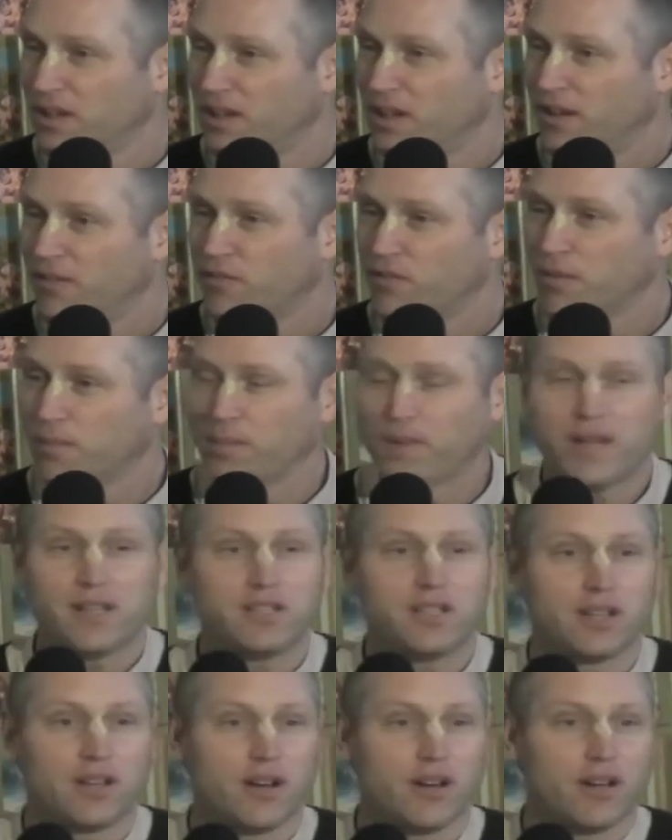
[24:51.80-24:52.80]
If we're
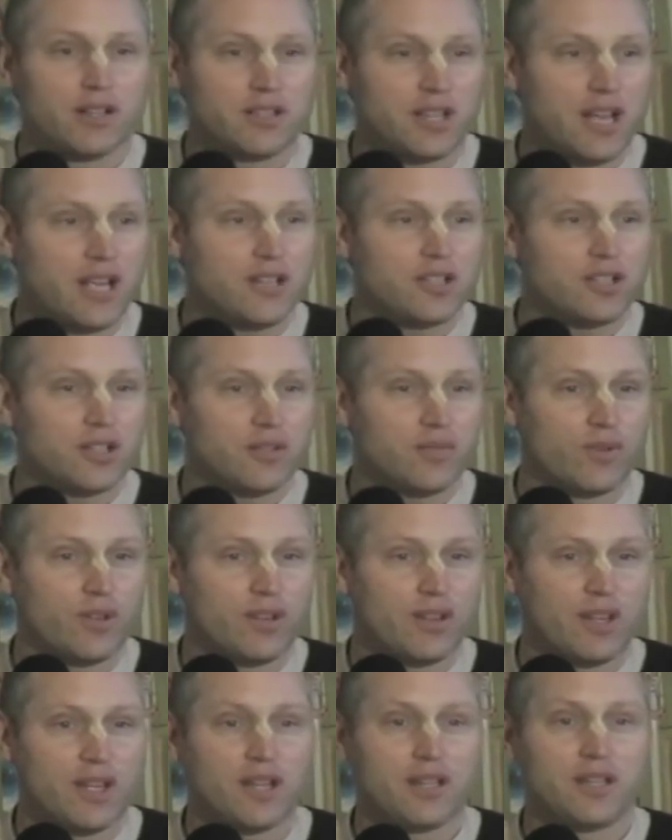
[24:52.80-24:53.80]
placing our attention
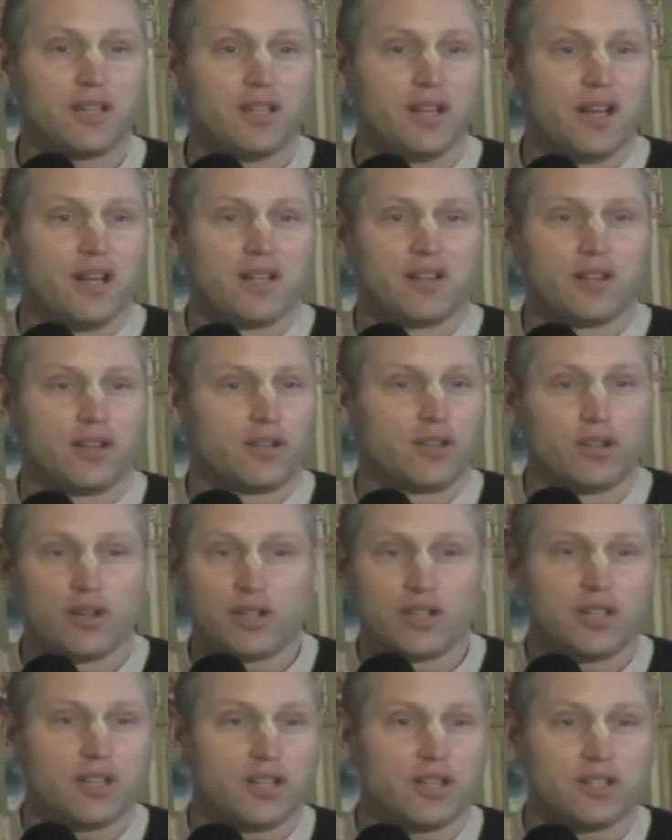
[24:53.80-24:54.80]
within
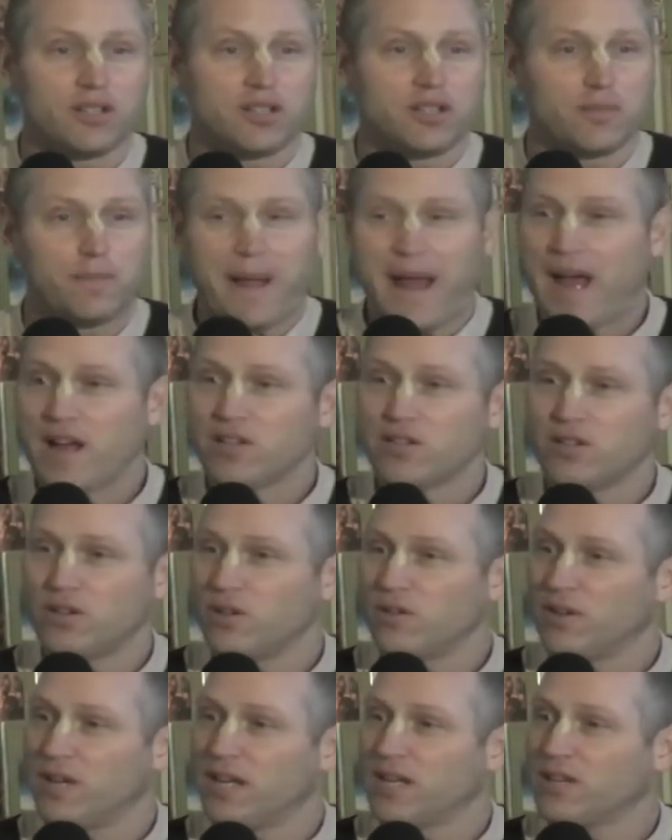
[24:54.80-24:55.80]
goodness, passion,
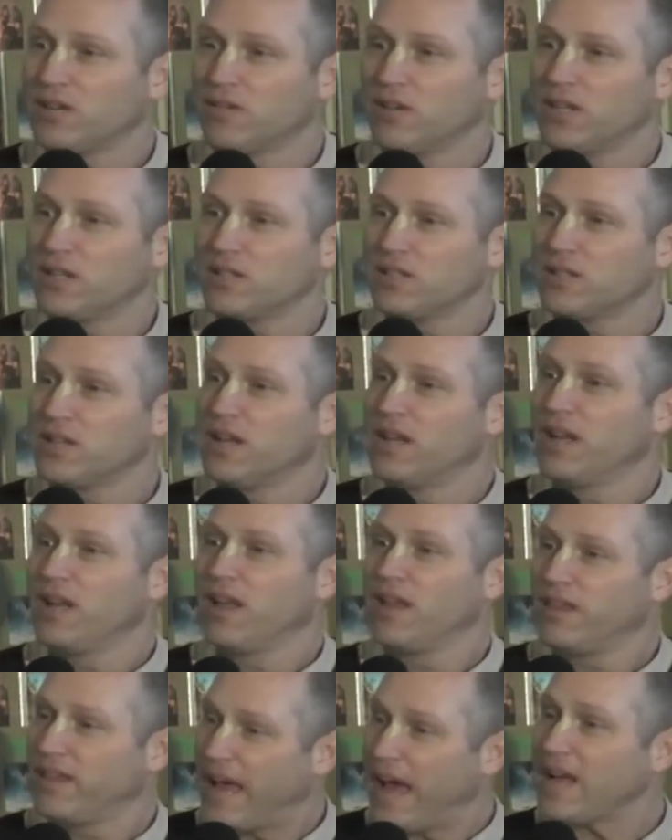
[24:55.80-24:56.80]
or ignorance,
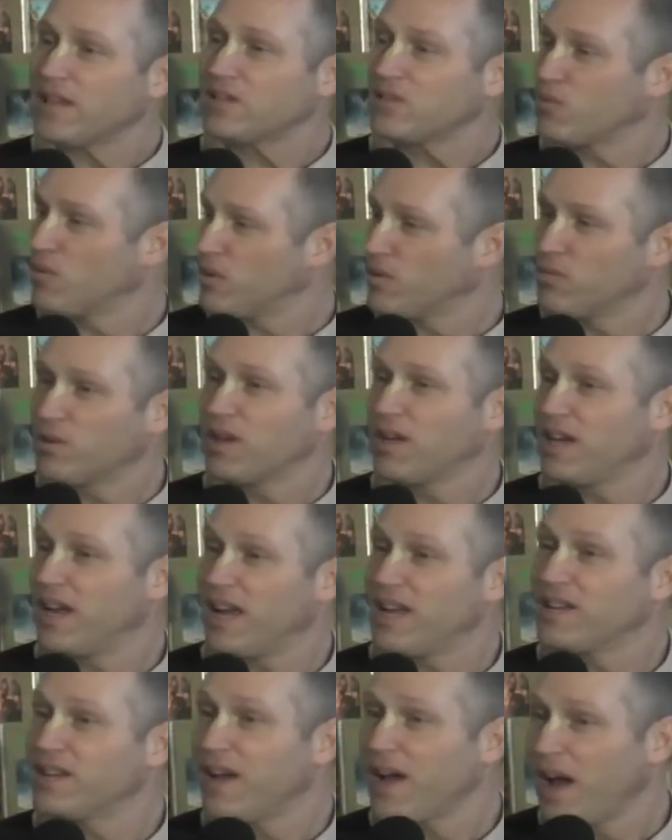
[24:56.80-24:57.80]
that's where we're going to
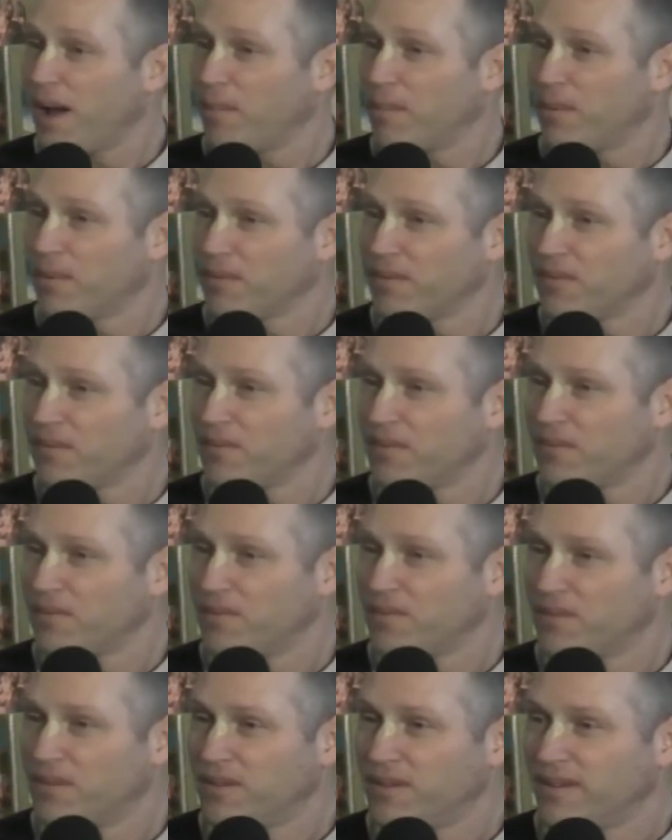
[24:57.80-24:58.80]
end up.
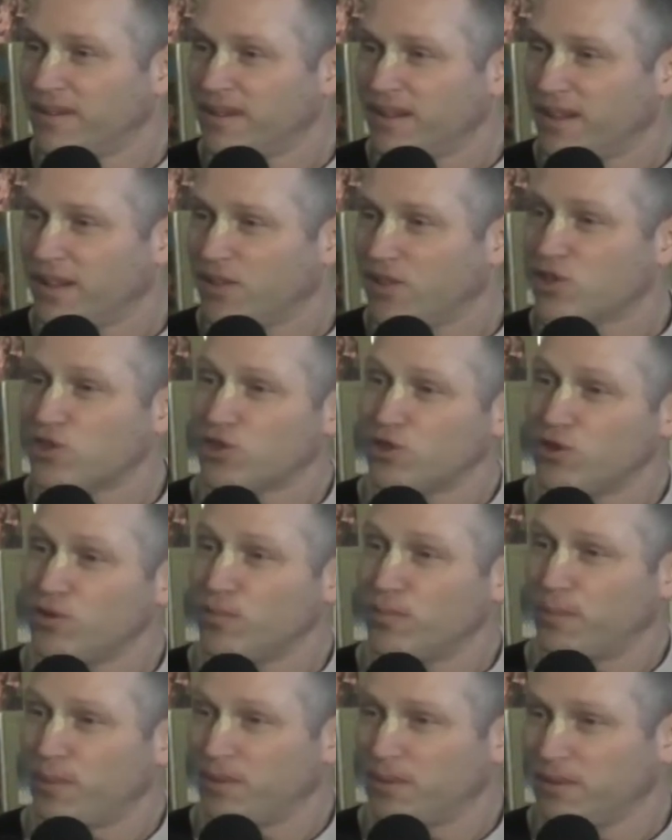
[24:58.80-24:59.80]
In the
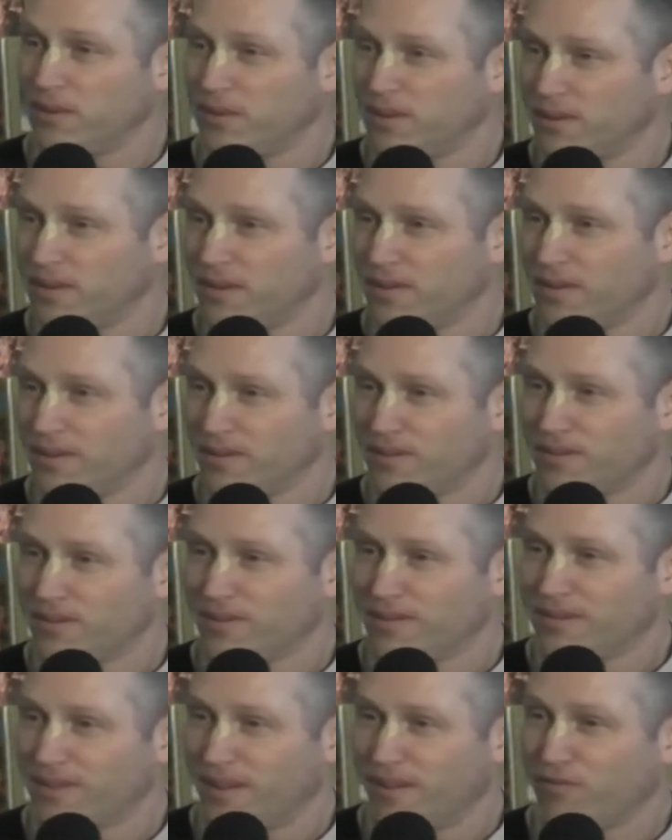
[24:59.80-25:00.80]
soup
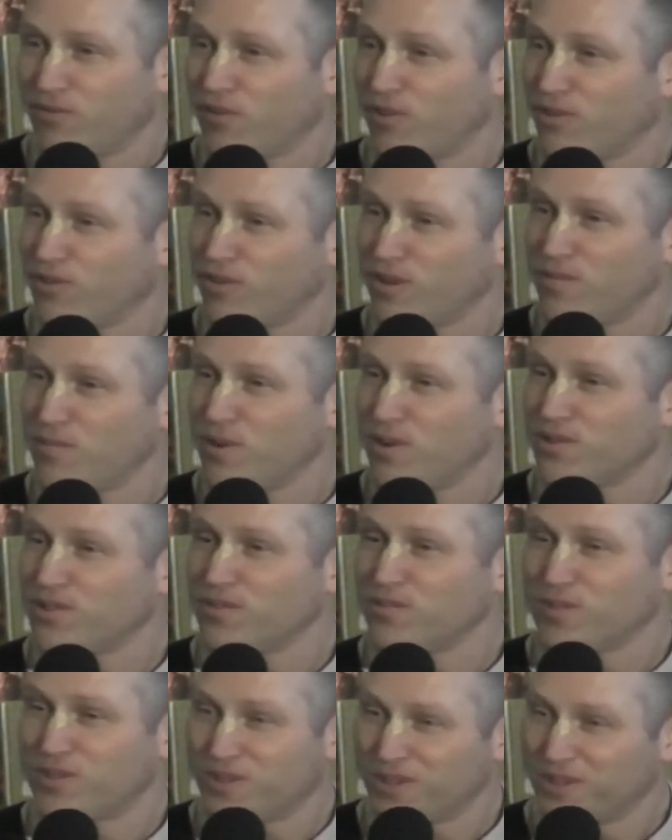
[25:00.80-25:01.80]
of the 3
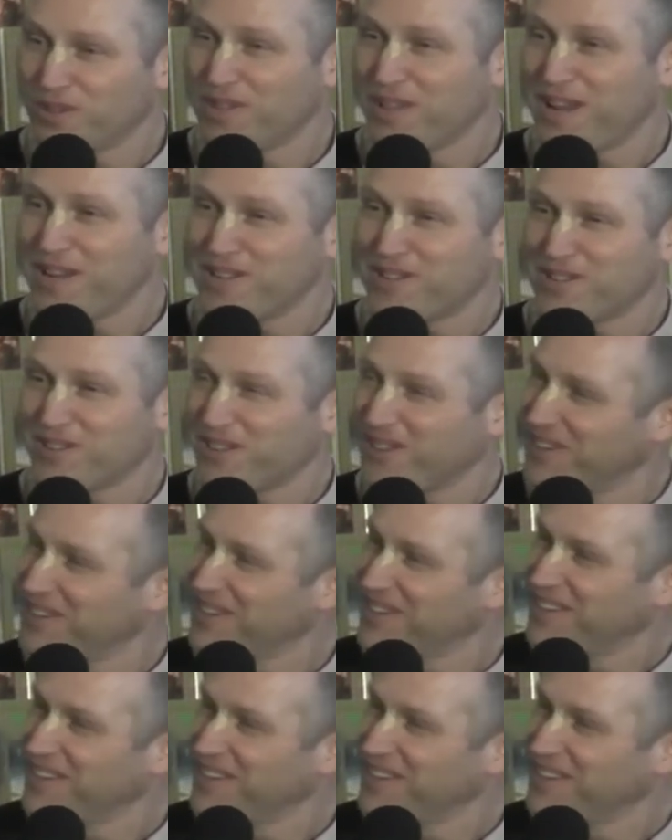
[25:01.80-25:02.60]
modes of material nature.